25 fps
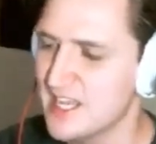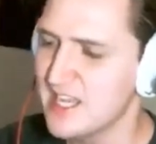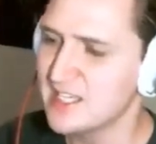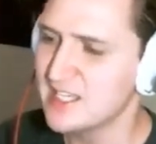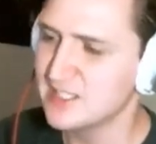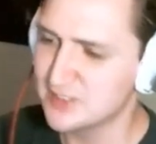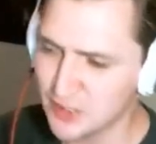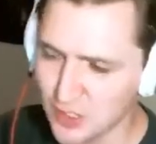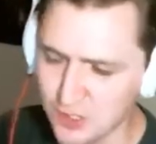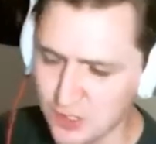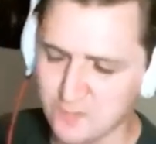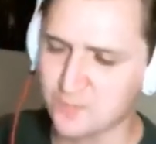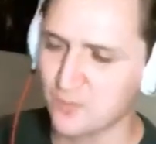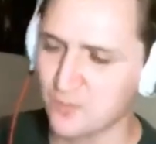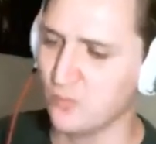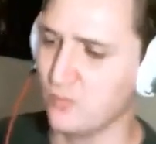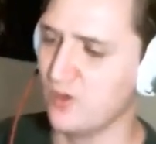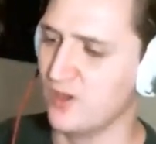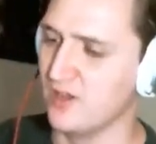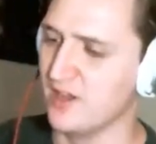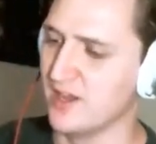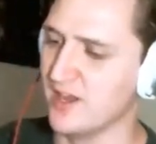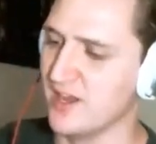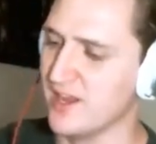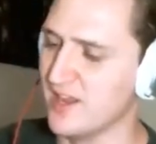2 for
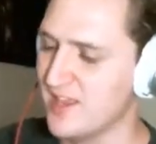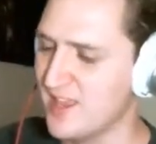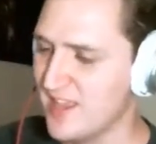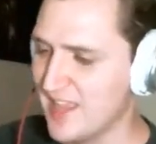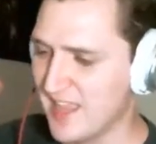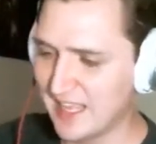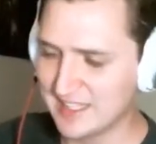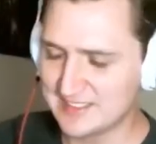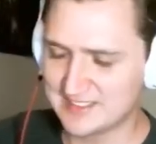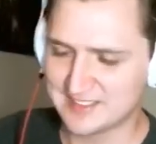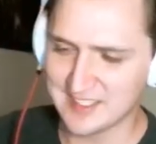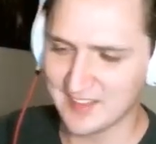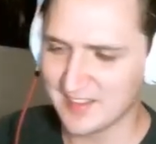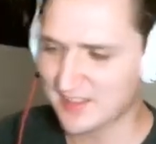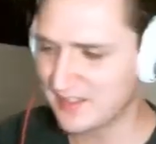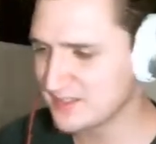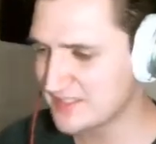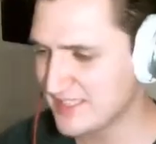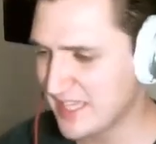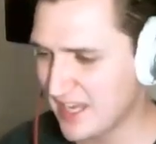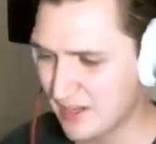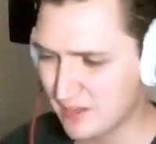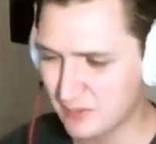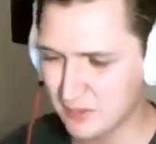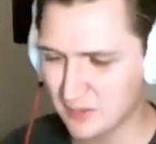1. And see, that was
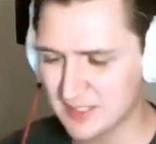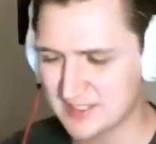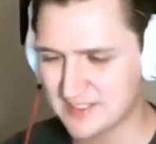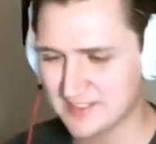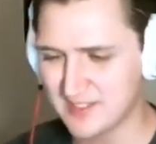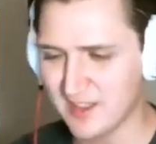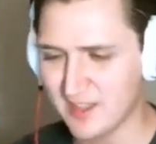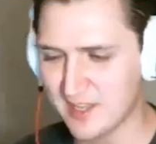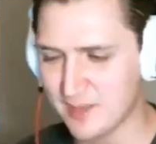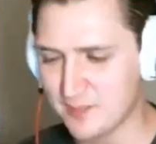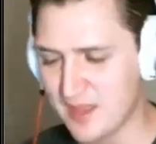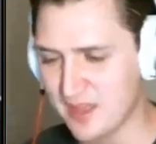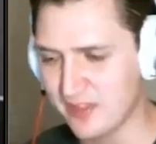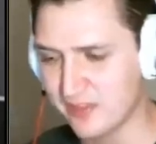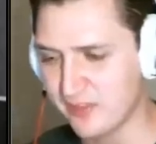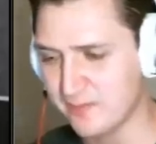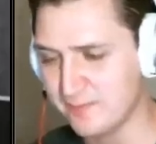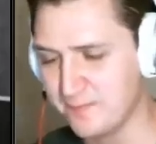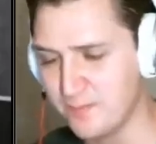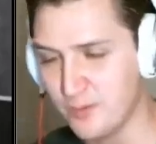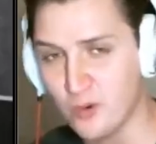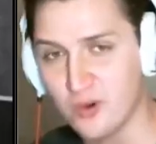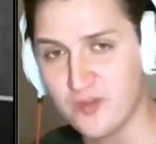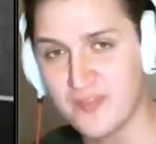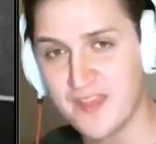kind of what I was talking about. The
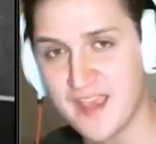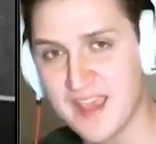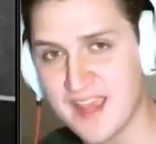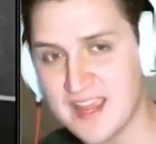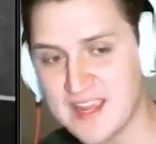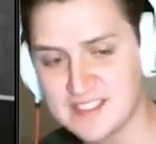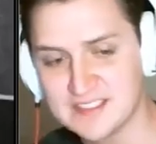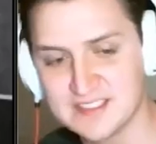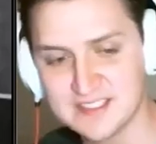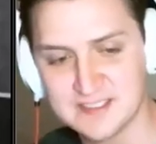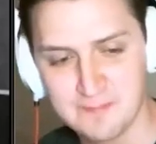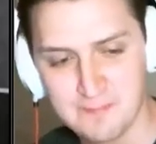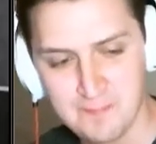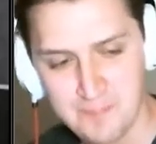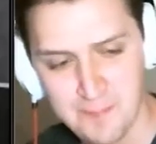4 in the ass.